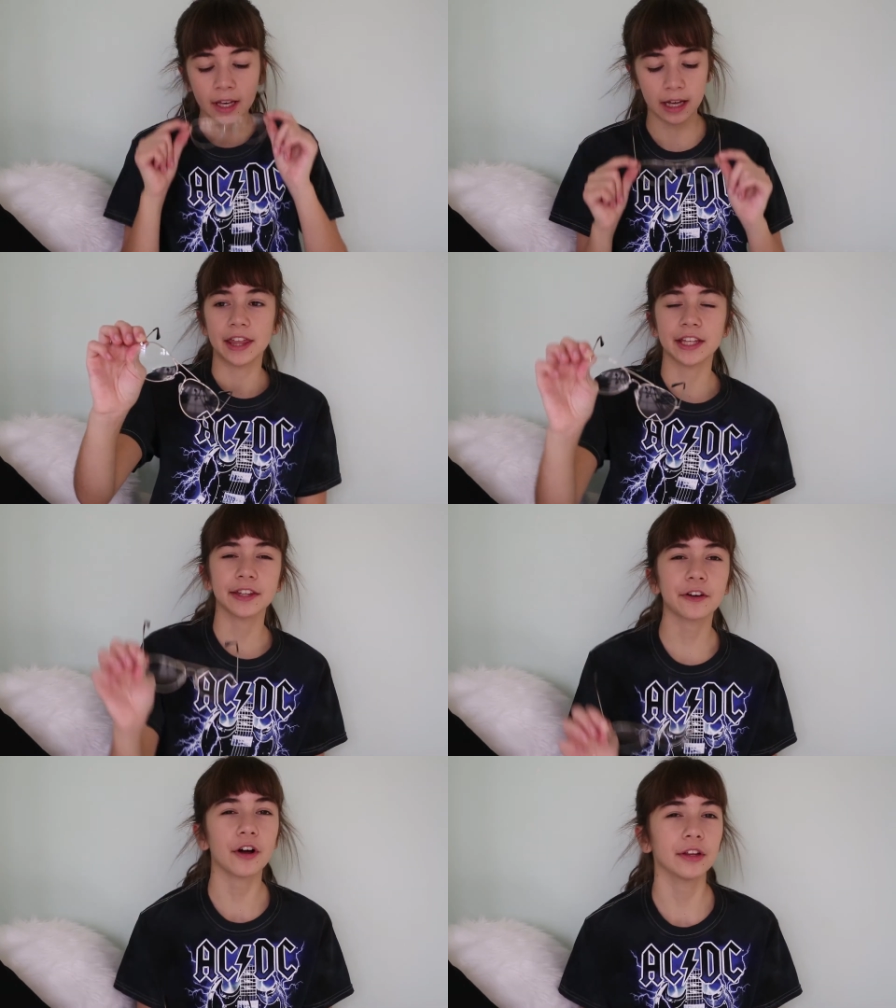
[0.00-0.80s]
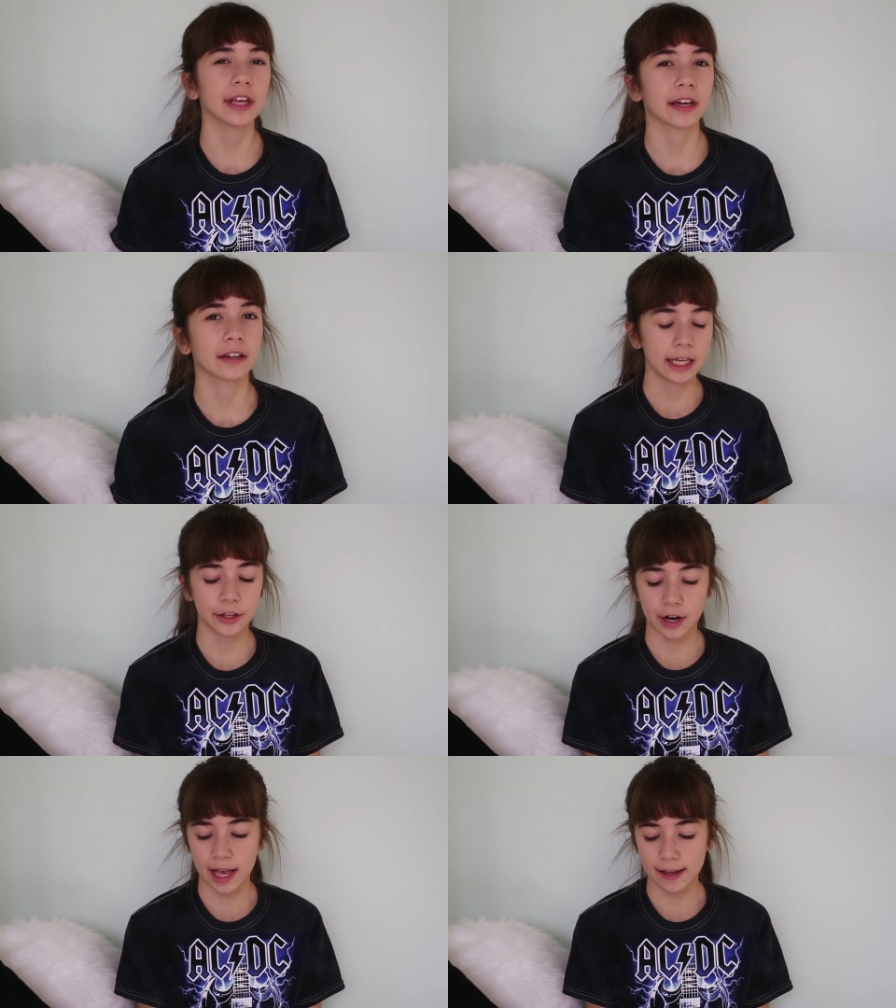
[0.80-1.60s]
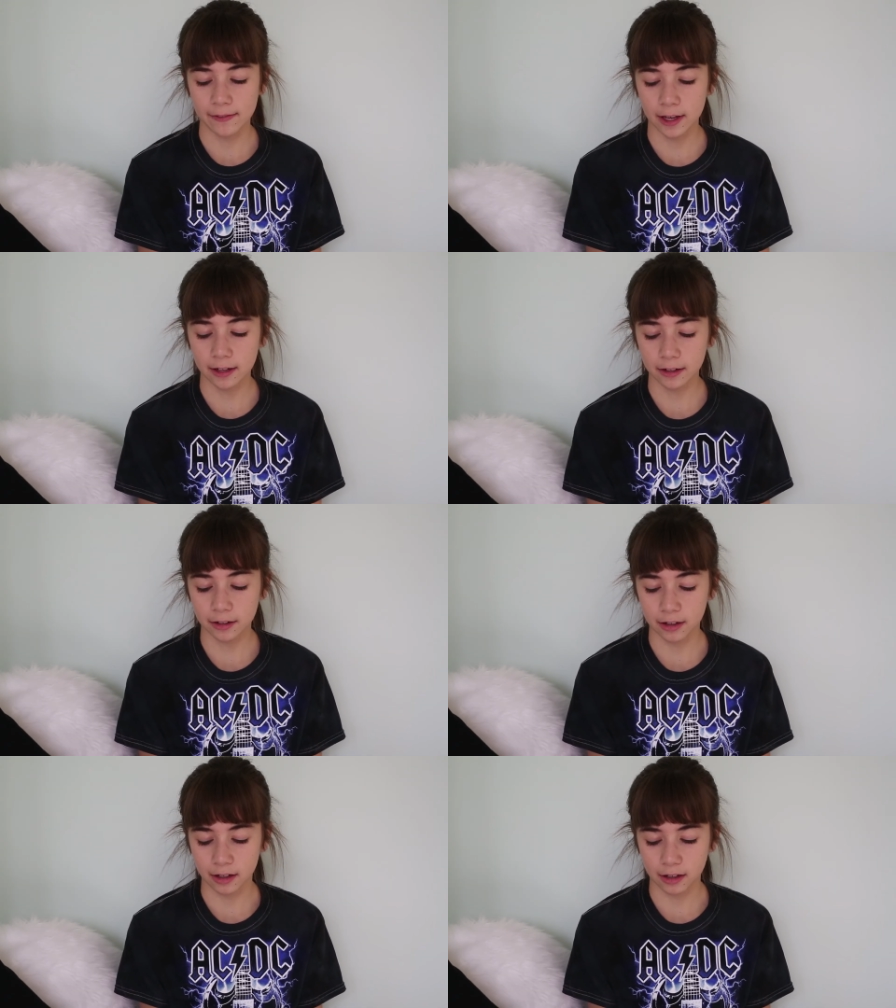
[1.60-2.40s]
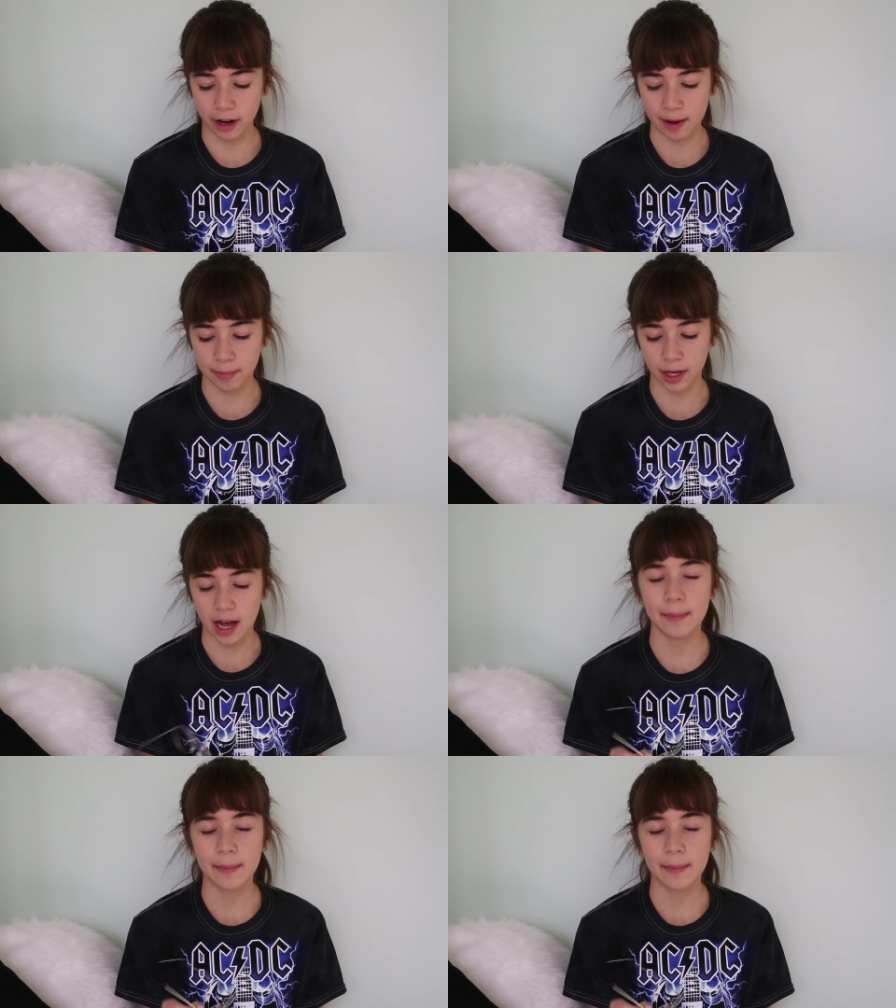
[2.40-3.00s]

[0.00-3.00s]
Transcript: I think they're called like either aviator or grandpa.